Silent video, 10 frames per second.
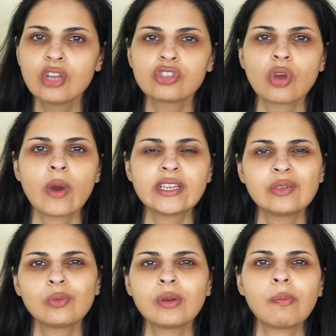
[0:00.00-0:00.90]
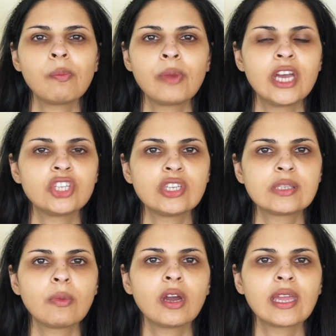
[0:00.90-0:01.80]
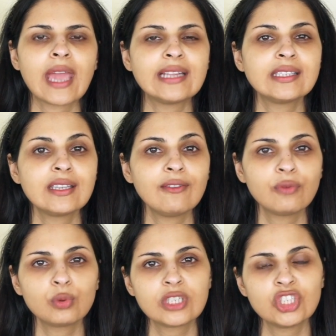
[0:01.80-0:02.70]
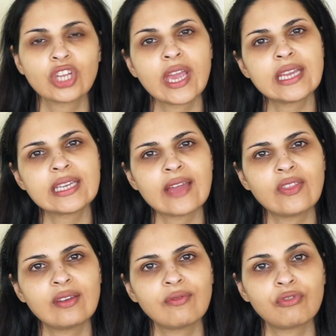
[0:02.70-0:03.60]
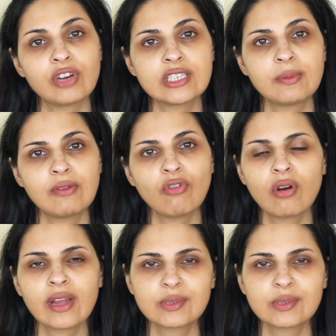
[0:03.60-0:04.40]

So I didn't want to purchase my NC40 shade and then for it to be wrong,